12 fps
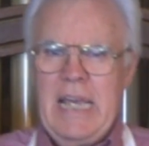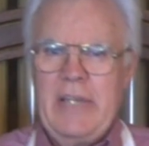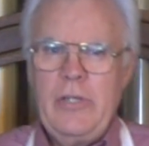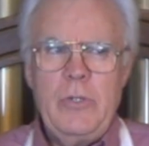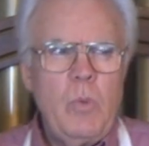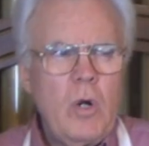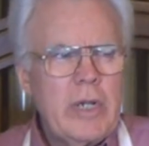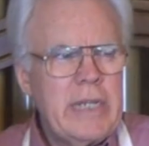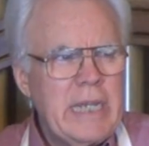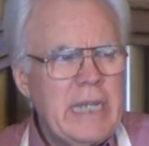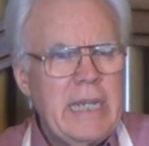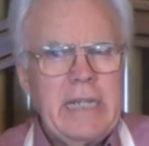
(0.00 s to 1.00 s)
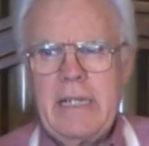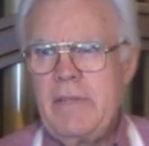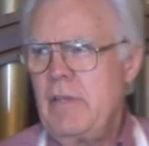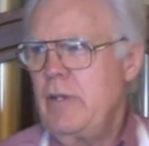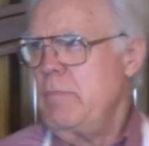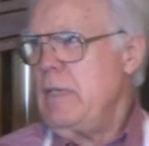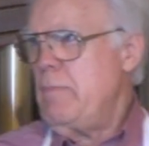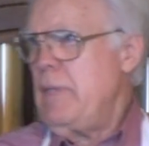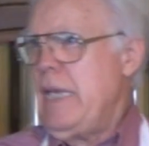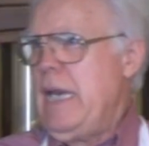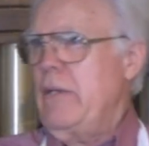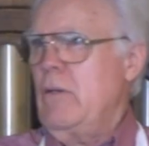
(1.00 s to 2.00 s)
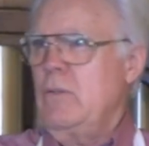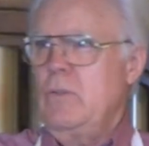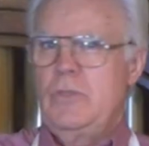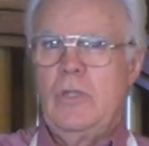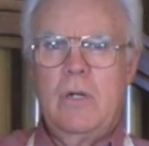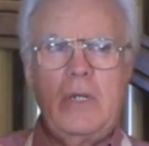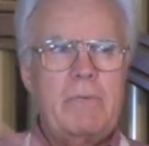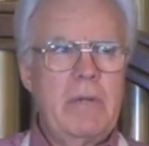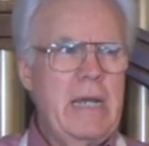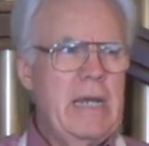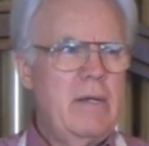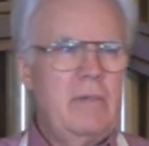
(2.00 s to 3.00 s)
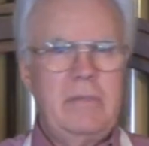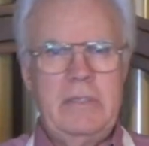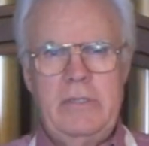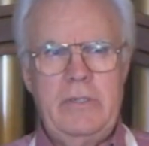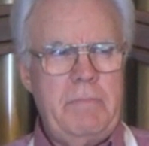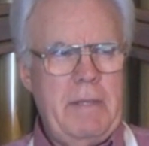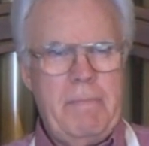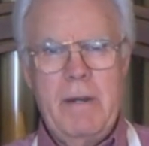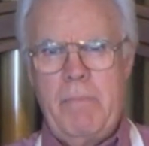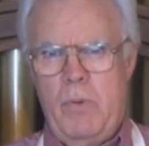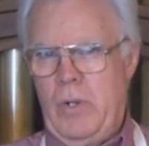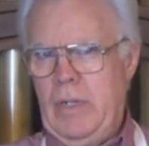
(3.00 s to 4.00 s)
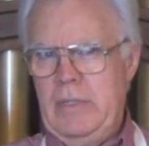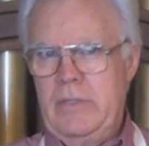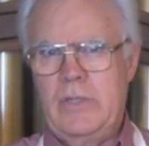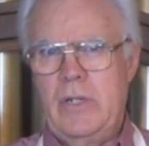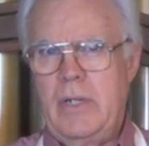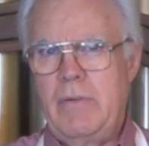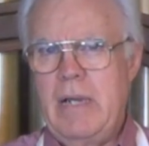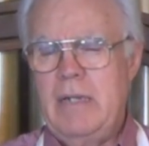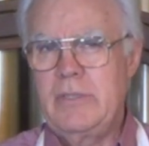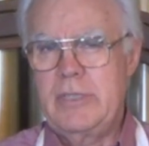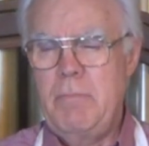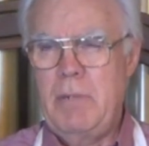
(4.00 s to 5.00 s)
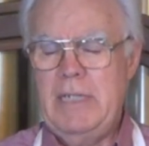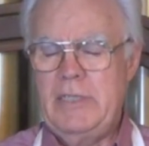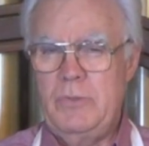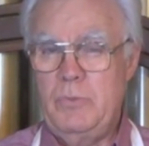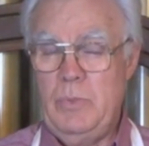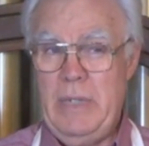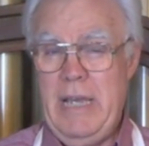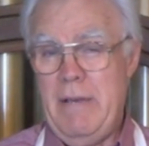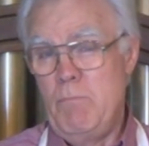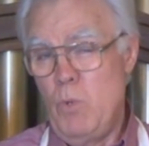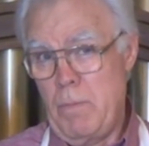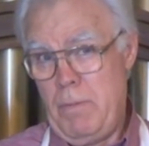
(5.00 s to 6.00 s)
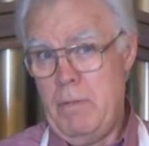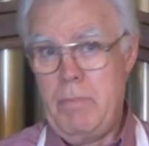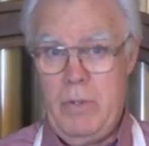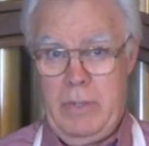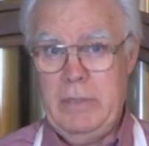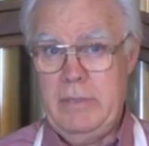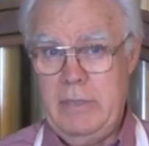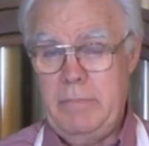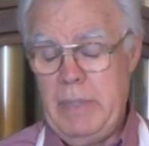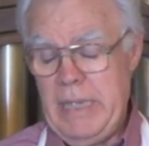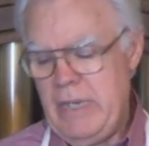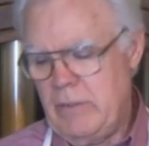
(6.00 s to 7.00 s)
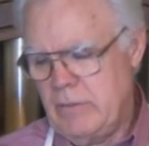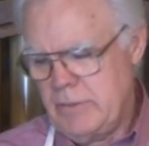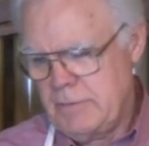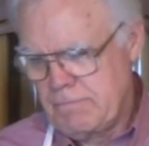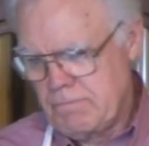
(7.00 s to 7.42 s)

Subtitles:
And you'd walk in and there'd be pianos all around and there'd be pump organs all around. Some places would have more pump organs than pianos.